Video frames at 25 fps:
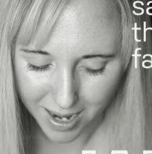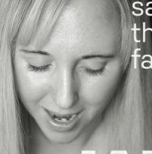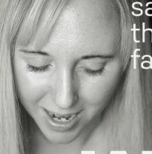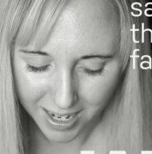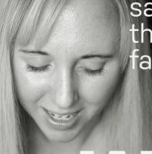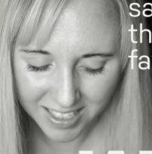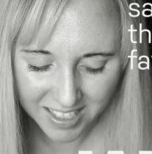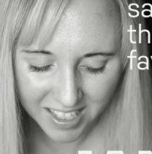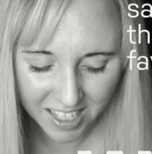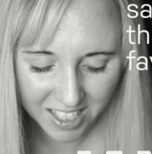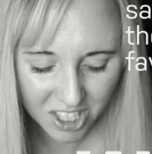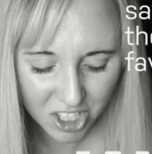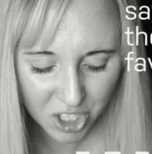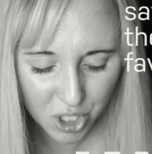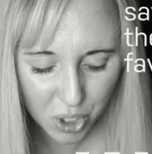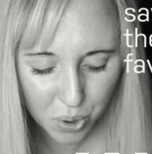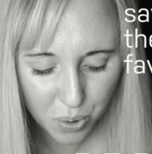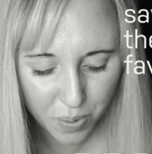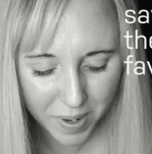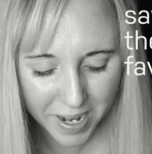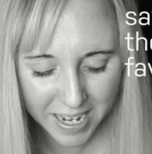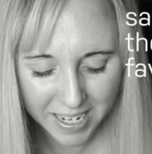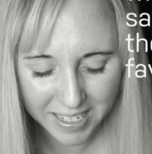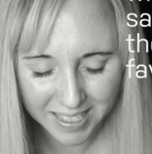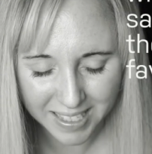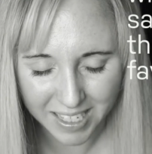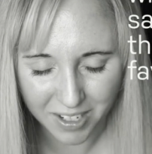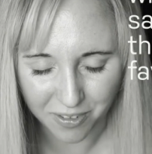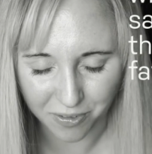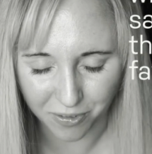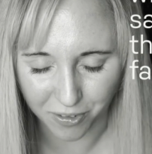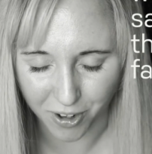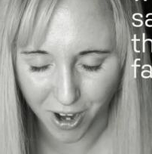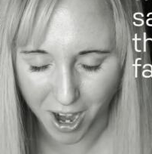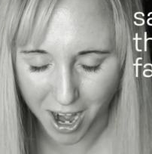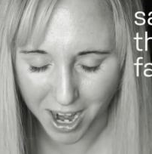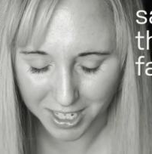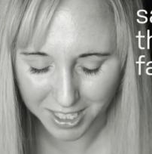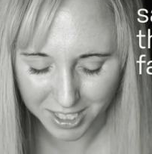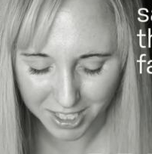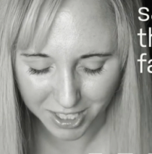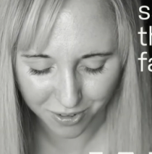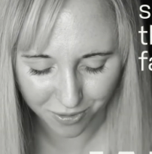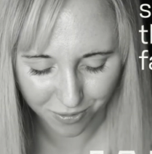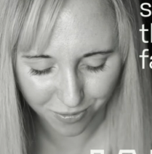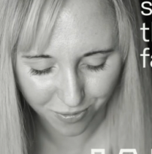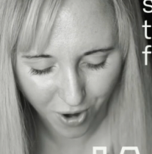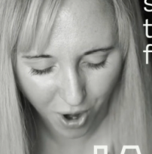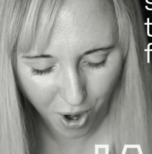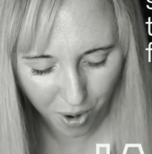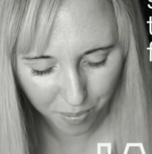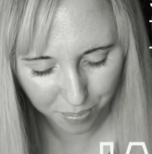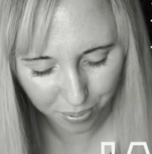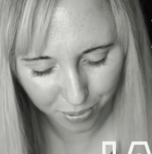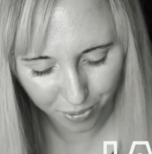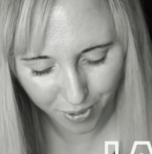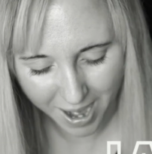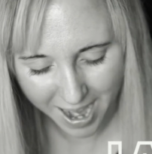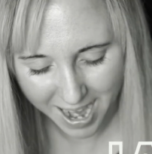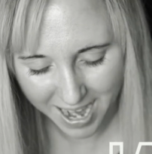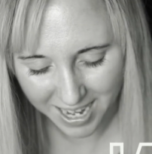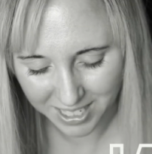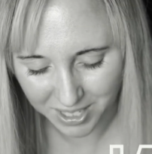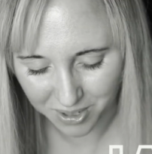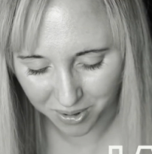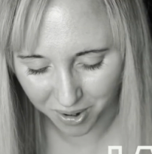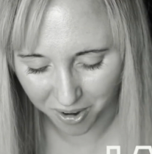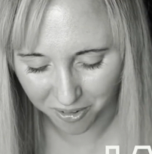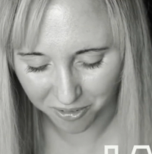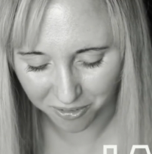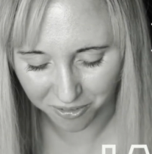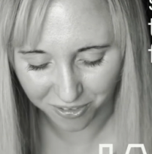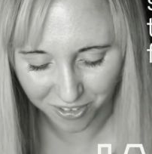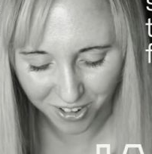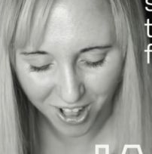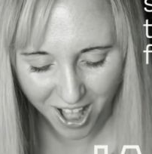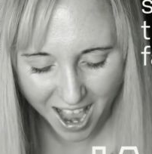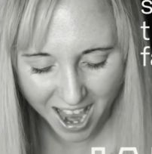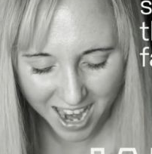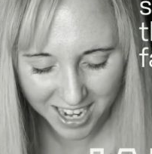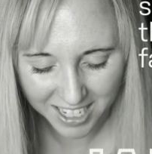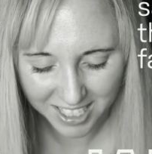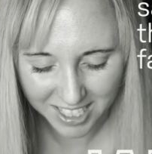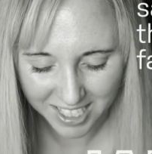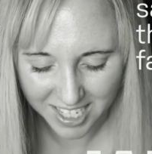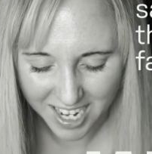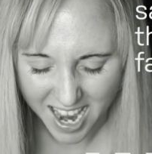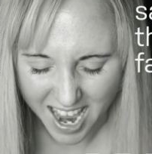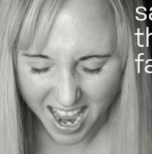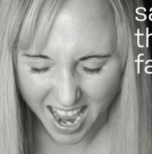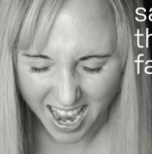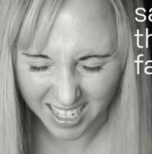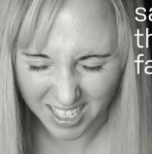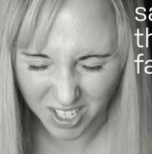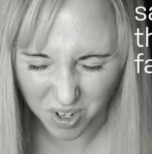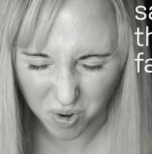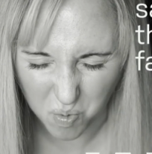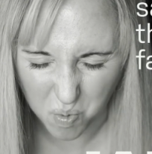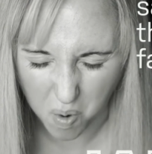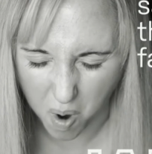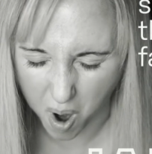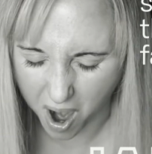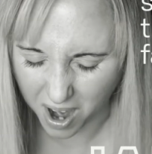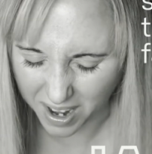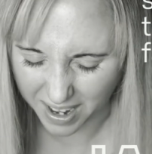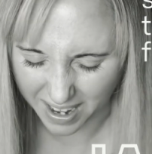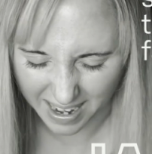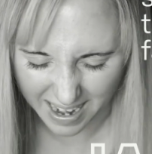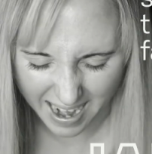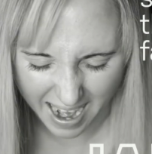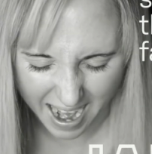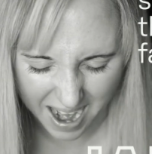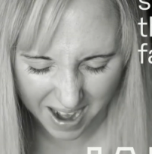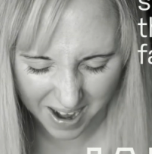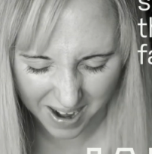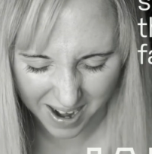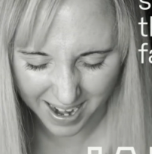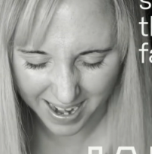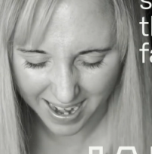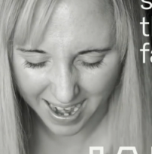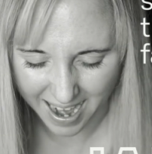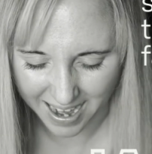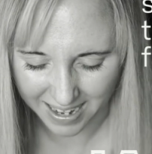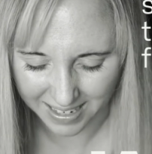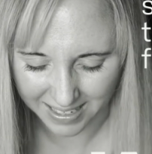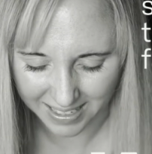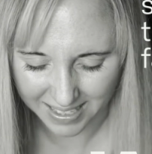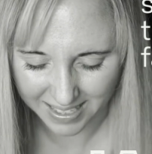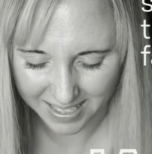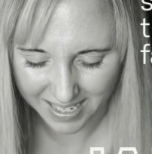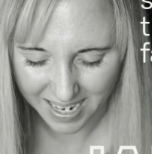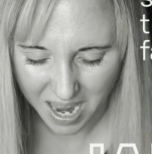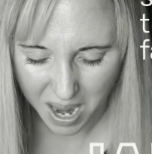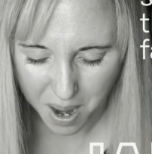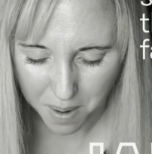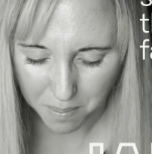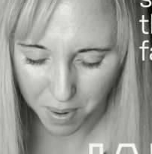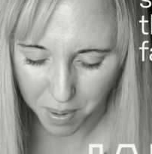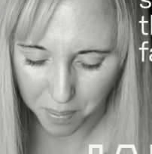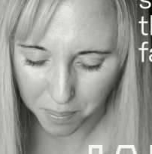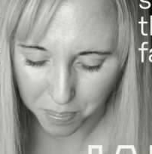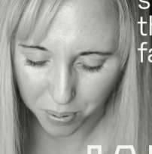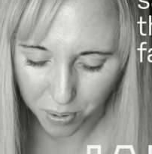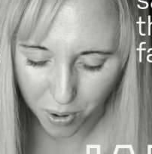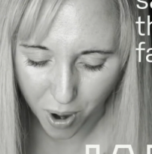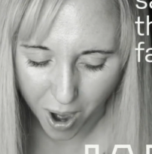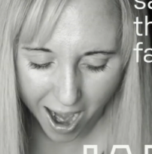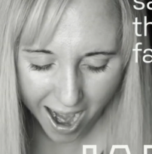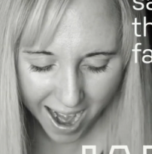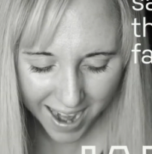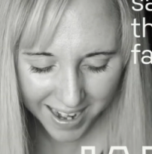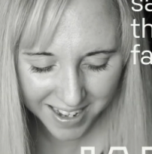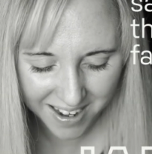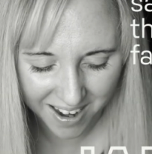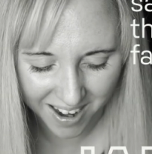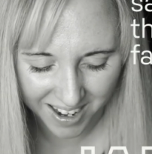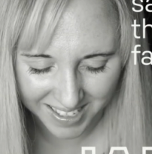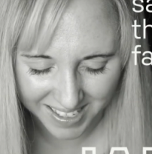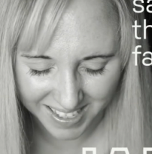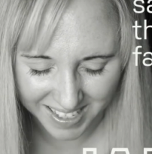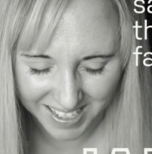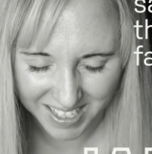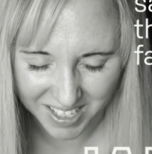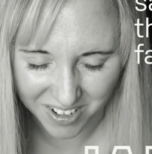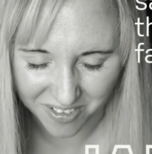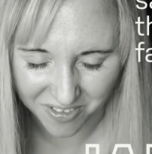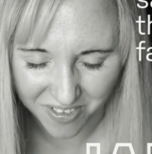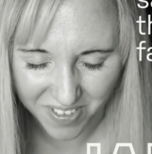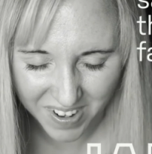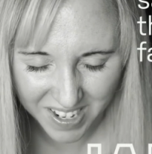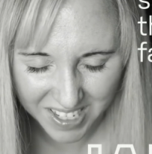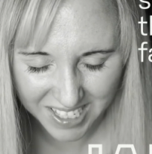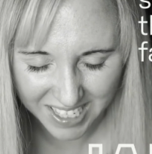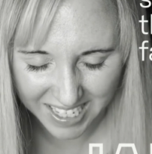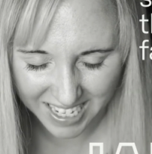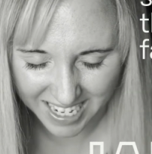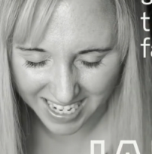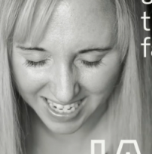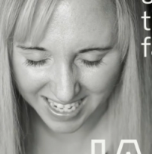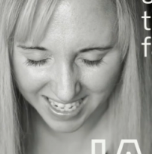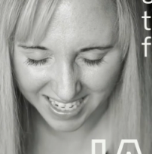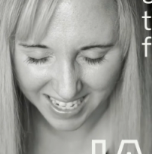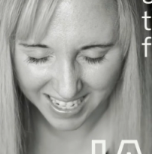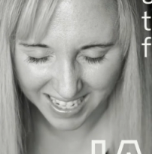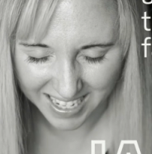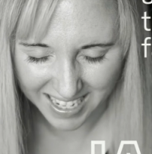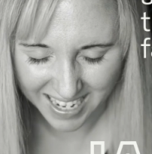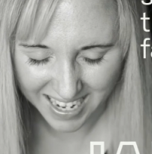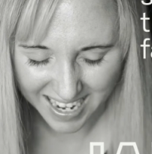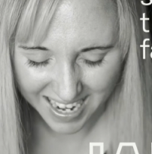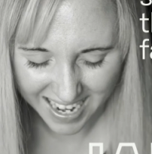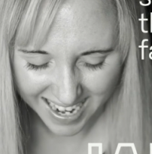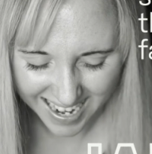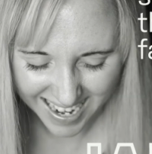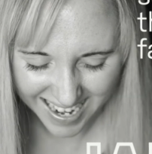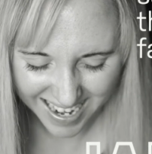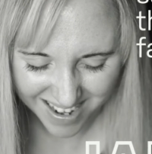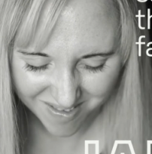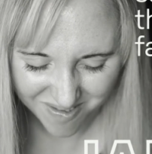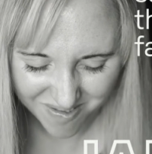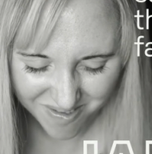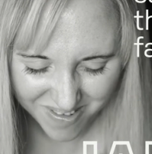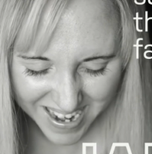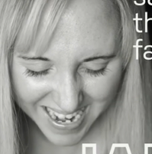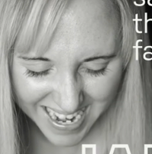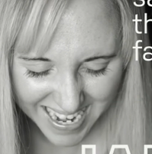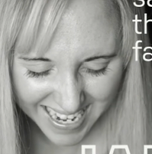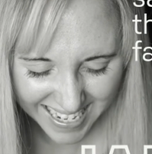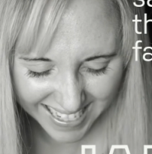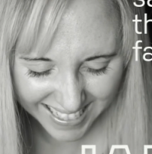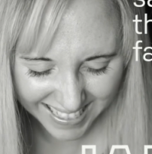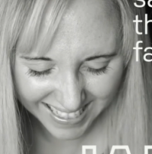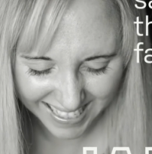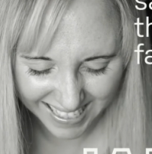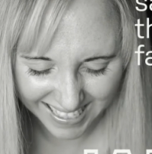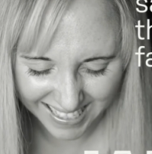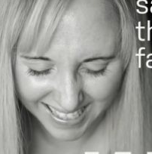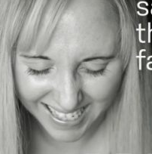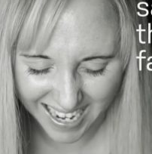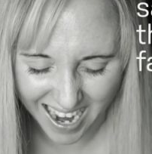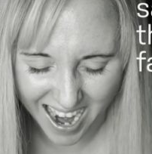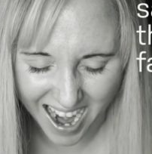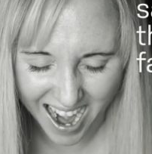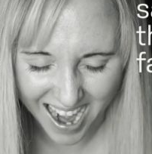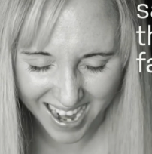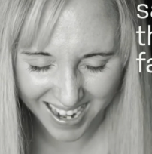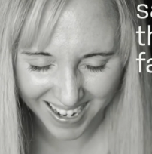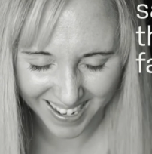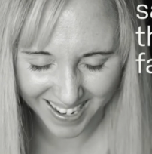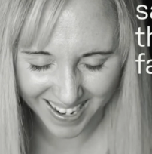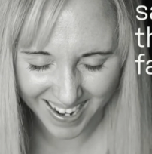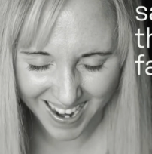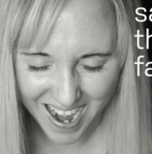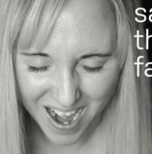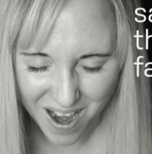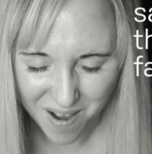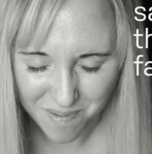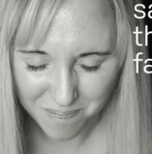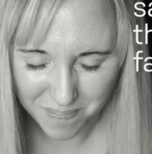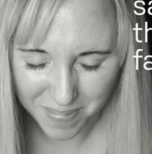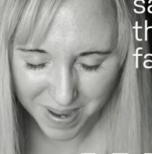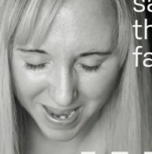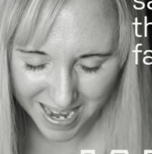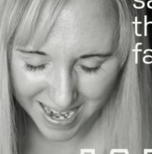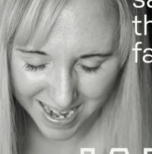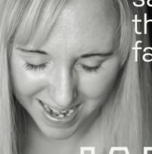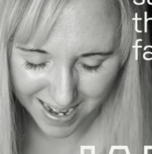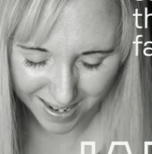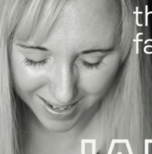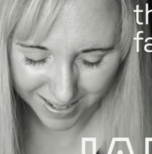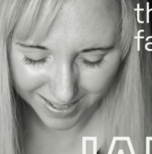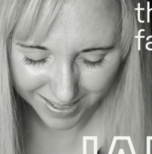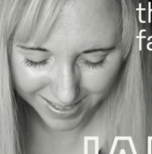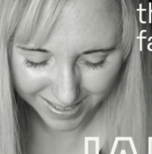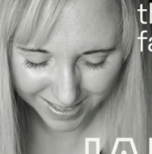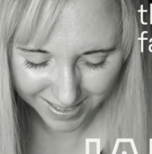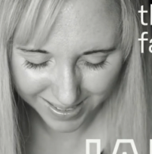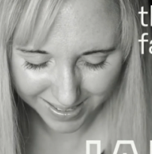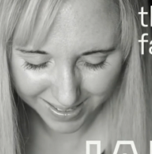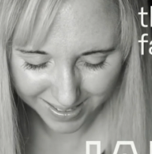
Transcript: Because it's too easy for us to fall prey to our flesh and to walk in arrogance, but pride causes division and we desire peace.